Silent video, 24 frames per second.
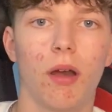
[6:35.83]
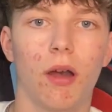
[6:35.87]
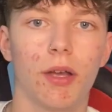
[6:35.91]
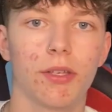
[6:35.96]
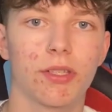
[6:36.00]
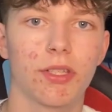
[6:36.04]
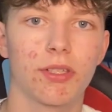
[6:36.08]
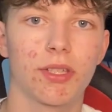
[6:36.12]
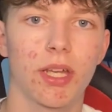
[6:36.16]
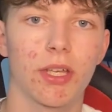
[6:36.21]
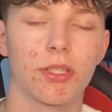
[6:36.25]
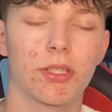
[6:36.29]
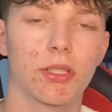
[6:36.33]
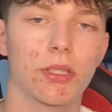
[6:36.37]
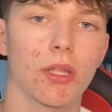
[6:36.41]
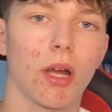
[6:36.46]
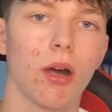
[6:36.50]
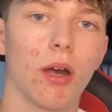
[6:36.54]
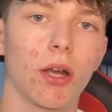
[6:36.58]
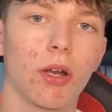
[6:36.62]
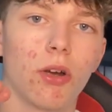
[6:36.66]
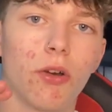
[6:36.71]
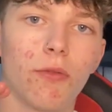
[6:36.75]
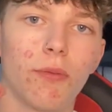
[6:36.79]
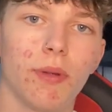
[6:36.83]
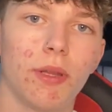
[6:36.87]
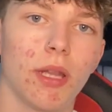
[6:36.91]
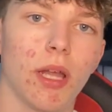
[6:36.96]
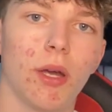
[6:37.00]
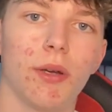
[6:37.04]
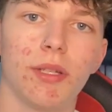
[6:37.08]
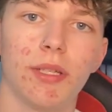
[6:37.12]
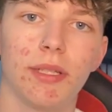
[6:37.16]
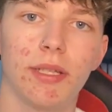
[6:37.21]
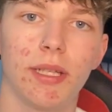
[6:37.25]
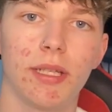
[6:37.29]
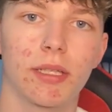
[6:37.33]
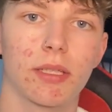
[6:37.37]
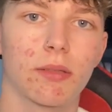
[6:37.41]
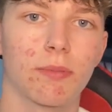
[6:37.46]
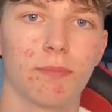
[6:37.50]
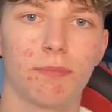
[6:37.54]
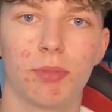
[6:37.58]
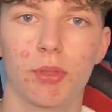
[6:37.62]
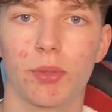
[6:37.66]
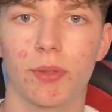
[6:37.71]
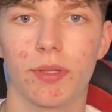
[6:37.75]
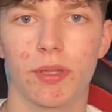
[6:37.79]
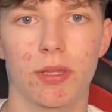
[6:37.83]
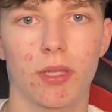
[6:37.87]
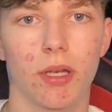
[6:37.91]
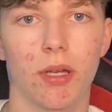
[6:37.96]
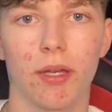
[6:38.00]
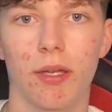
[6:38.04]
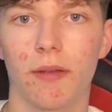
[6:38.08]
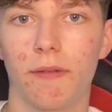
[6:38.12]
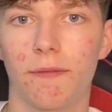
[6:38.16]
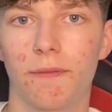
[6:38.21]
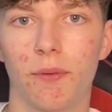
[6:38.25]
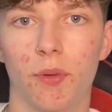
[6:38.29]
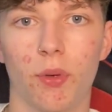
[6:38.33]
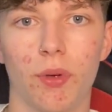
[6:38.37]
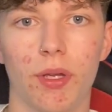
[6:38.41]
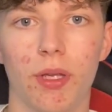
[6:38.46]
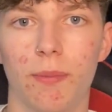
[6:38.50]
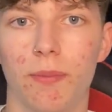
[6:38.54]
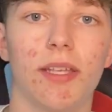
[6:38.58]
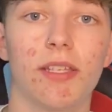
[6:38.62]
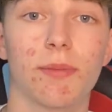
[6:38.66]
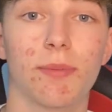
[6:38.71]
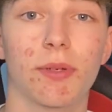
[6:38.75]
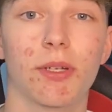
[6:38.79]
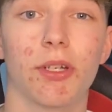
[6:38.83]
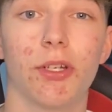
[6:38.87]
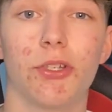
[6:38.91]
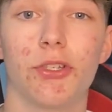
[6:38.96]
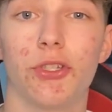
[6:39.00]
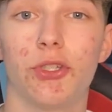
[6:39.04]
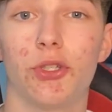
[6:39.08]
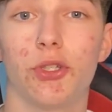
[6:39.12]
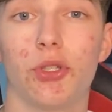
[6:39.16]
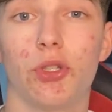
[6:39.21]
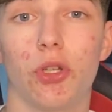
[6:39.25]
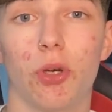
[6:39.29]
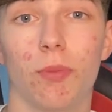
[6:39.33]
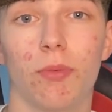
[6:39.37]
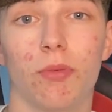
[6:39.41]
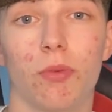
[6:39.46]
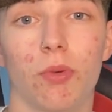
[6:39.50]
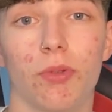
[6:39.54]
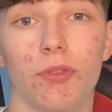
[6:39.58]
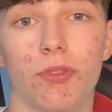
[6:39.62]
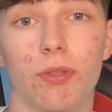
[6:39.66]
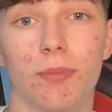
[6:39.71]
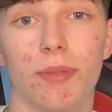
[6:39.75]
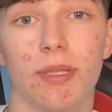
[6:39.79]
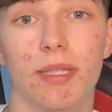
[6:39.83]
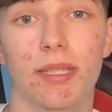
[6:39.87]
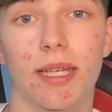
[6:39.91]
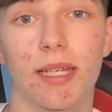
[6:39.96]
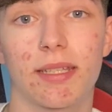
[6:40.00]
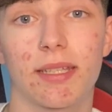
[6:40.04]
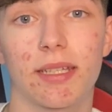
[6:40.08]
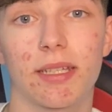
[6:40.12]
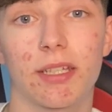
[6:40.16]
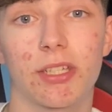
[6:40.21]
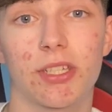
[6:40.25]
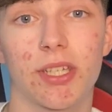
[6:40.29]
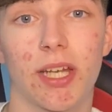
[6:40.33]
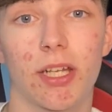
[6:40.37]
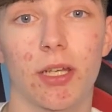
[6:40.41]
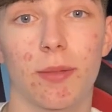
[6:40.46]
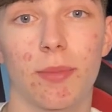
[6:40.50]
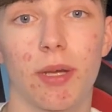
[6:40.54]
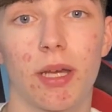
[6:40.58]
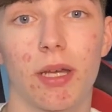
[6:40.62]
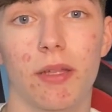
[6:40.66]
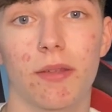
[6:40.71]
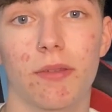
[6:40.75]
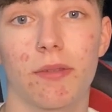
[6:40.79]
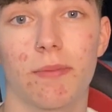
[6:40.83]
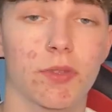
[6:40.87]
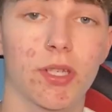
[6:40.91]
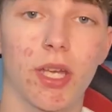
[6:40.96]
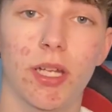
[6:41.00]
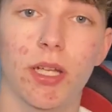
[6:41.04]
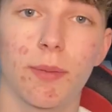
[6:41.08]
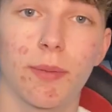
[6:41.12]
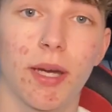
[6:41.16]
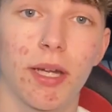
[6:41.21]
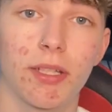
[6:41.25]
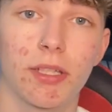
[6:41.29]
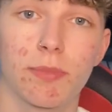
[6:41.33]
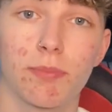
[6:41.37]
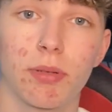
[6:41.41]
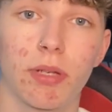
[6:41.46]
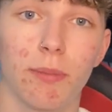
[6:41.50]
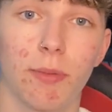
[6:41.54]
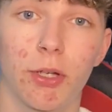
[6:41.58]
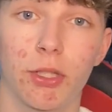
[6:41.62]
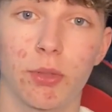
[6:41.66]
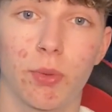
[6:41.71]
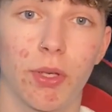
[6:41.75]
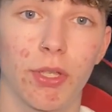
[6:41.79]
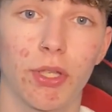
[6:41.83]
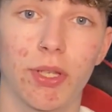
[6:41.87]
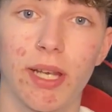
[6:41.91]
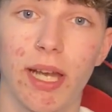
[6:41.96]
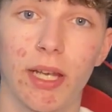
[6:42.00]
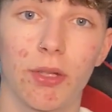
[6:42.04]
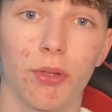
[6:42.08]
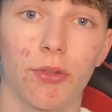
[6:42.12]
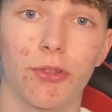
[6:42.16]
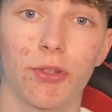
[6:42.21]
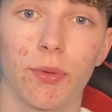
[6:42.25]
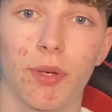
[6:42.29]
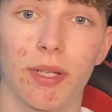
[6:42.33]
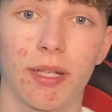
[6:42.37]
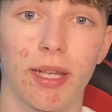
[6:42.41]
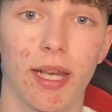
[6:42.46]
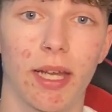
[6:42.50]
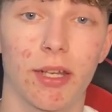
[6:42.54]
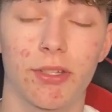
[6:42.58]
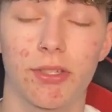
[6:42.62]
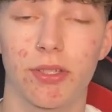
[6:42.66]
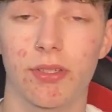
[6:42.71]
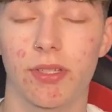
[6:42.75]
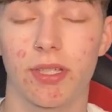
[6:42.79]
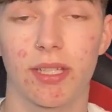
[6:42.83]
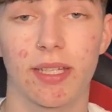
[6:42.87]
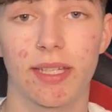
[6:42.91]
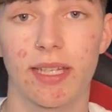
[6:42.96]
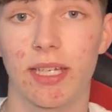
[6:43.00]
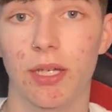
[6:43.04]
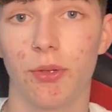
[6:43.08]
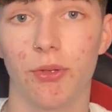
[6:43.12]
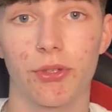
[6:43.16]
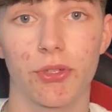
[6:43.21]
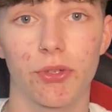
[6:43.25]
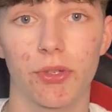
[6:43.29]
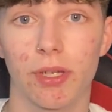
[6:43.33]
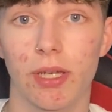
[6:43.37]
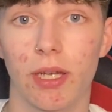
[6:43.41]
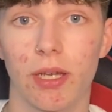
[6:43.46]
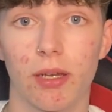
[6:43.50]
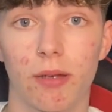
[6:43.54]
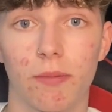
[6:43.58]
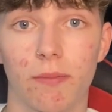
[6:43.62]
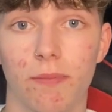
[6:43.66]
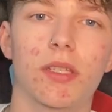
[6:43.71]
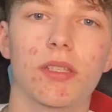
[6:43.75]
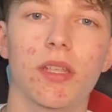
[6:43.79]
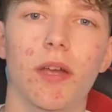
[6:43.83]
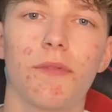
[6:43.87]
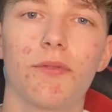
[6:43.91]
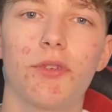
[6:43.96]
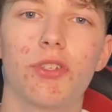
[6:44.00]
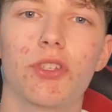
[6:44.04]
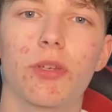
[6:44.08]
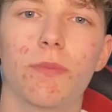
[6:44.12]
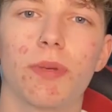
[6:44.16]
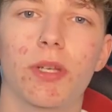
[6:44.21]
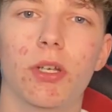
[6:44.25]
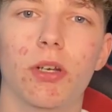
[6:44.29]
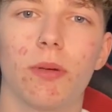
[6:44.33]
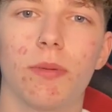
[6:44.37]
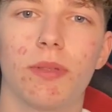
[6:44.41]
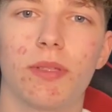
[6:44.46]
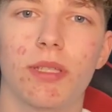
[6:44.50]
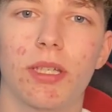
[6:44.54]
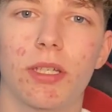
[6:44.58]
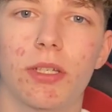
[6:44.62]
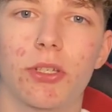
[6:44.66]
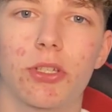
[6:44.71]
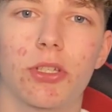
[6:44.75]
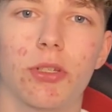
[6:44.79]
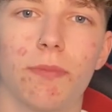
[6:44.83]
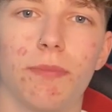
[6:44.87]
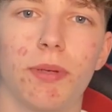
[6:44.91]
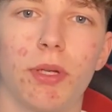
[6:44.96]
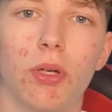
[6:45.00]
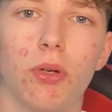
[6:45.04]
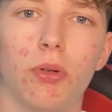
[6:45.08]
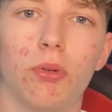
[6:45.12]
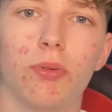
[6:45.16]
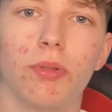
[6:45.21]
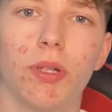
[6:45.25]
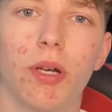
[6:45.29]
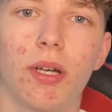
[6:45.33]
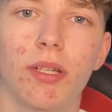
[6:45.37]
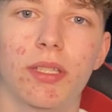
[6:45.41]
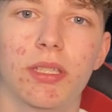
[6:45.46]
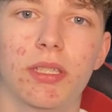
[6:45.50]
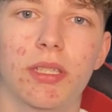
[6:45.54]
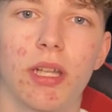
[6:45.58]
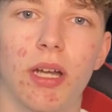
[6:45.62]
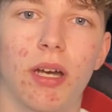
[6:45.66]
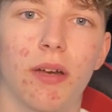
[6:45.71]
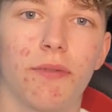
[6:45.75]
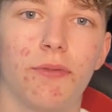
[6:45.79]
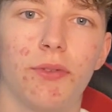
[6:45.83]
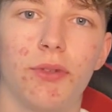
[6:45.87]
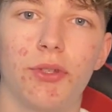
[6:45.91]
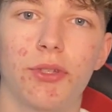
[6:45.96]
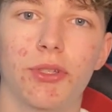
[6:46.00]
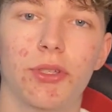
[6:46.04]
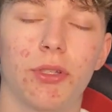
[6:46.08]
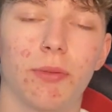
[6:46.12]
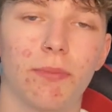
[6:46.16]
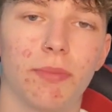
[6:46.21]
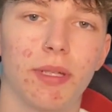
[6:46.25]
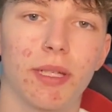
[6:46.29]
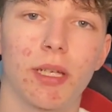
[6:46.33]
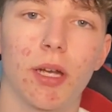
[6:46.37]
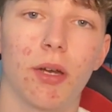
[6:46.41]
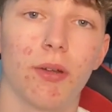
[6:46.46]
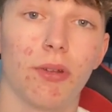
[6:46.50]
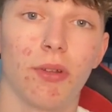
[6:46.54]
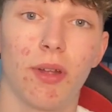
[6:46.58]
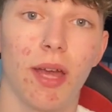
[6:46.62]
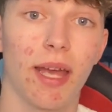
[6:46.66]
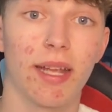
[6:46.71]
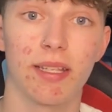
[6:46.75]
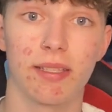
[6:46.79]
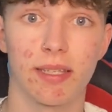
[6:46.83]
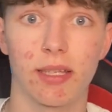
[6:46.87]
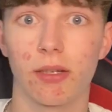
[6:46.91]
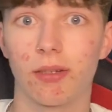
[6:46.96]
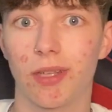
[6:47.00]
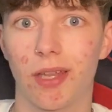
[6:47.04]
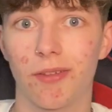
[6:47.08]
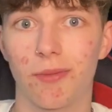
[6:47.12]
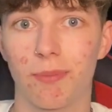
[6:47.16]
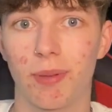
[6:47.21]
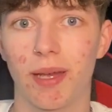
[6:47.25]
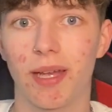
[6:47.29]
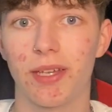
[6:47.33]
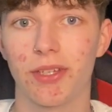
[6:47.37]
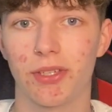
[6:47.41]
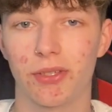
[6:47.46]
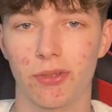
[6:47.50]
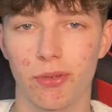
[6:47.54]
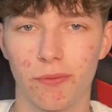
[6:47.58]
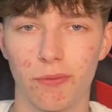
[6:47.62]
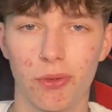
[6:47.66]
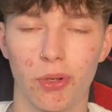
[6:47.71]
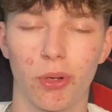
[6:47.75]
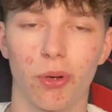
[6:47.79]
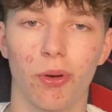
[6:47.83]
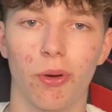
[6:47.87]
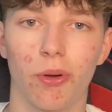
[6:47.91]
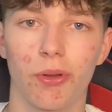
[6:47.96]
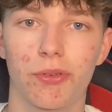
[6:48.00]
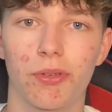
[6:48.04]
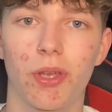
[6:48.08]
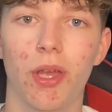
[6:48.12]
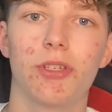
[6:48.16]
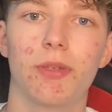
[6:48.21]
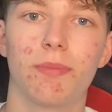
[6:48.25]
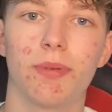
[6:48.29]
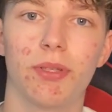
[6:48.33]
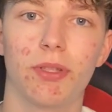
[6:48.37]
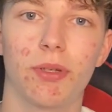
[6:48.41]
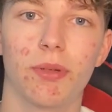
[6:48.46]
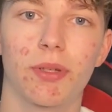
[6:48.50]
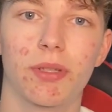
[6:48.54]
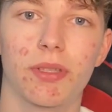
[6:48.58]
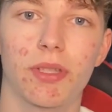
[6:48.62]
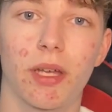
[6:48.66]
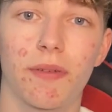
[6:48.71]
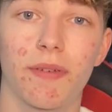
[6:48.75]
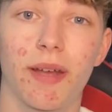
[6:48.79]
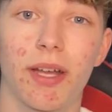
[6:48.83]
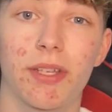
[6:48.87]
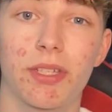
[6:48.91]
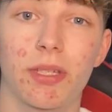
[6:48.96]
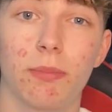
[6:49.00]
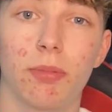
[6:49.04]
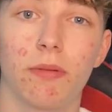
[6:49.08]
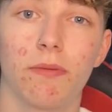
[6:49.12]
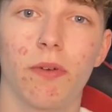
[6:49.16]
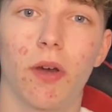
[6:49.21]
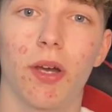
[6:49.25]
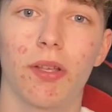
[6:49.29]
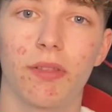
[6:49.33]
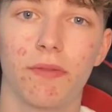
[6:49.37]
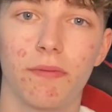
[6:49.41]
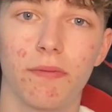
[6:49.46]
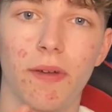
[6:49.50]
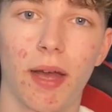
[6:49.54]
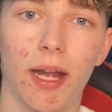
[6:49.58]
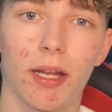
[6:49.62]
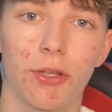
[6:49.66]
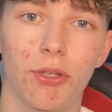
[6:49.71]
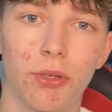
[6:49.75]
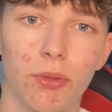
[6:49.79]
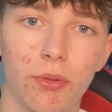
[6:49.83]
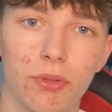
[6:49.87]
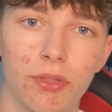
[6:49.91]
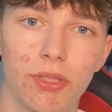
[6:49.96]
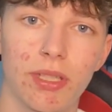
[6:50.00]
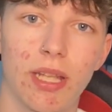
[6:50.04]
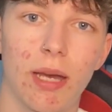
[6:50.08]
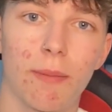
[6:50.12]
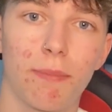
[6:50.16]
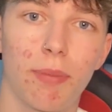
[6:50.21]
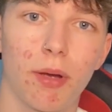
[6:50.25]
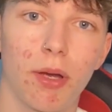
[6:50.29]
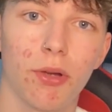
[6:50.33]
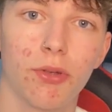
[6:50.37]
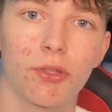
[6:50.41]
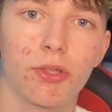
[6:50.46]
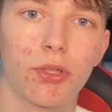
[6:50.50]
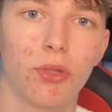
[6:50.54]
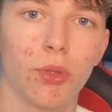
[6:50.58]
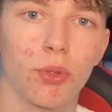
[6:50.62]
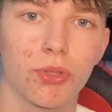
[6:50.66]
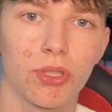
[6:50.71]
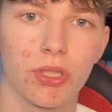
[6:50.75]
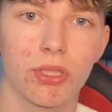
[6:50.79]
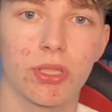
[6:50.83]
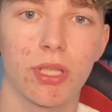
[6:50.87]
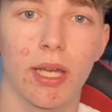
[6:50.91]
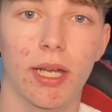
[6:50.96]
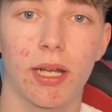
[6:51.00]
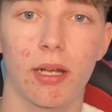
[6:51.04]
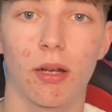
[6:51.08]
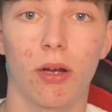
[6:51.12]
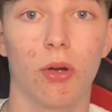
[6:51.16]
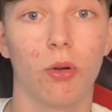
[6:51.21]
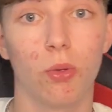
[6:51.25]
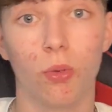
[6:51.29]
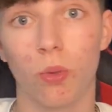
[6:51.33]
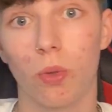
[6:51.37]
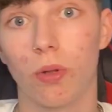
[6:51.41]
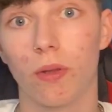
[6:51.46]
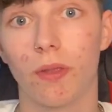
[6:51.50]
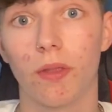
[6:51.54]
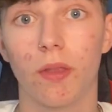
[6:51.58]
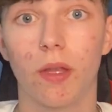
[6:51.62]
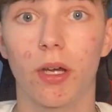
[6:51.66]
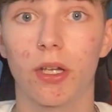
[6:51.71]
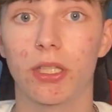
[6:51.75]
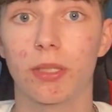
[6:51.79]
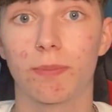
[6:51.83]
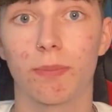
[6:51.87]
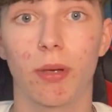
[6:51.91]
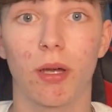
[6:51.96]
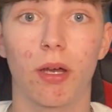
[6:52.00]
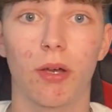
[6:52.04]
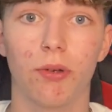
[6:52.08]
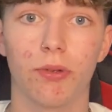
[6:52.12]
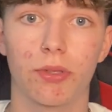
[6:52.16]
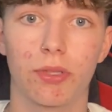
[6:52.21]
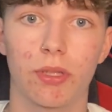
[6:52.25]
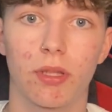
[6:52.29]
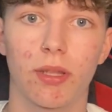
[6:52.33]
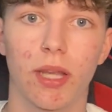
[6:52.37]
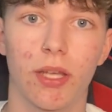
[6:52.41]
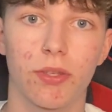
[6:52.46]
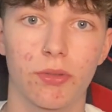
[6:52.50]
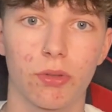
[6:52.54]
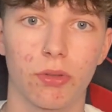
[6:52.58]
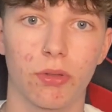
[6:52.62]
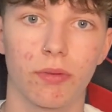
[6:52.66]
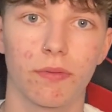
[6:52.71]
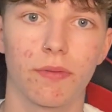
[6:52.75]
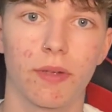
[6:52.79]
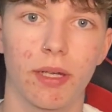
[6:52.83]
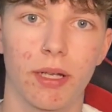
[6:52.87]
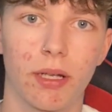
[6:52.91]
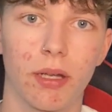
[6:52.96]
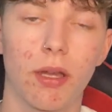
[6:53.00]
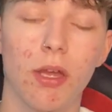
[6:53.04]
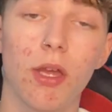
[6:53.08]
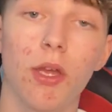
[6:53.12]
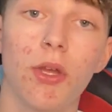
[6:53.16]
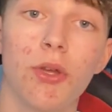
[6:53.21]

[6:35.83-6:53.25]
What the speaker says: I suggest starting off with lower than this, between 30 and 40. This is because you do not want to be getting shadow banned. Shadow ban is pretty much where you cannot do any actions and it kills your account. The stuff you should be commenting should be all nice stuff. You shouldn't be going and hating on other pages, of course. You should be doing stuff that actually provides value onto that post, not just saying, oh, nice post, that sort of thing.